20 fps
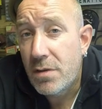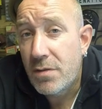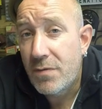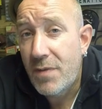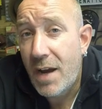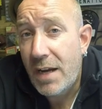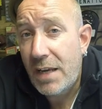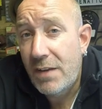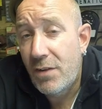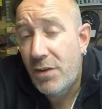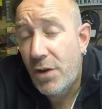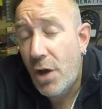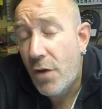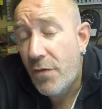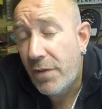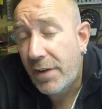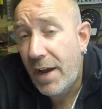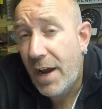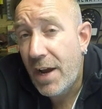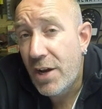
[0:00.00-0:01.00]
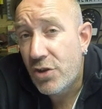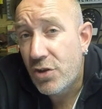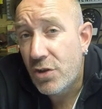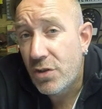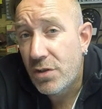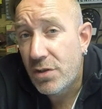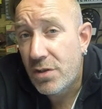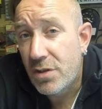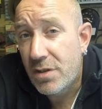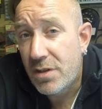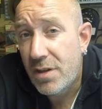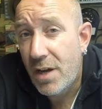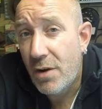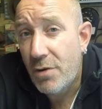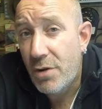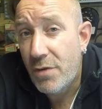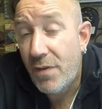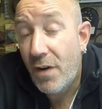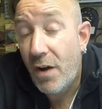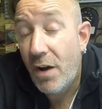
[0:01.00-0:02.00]
That'll give you a notification to tell
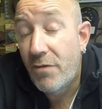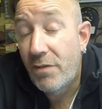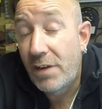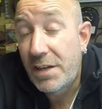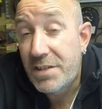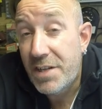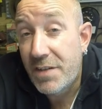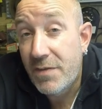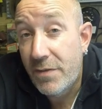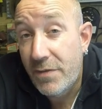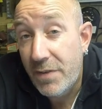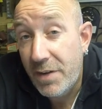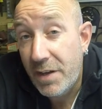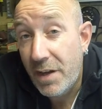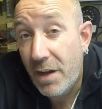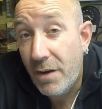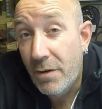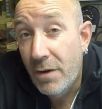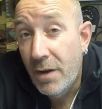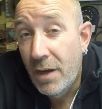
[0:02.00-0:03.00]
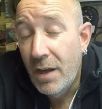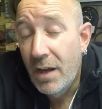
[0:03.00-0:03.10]
you that I've released another video.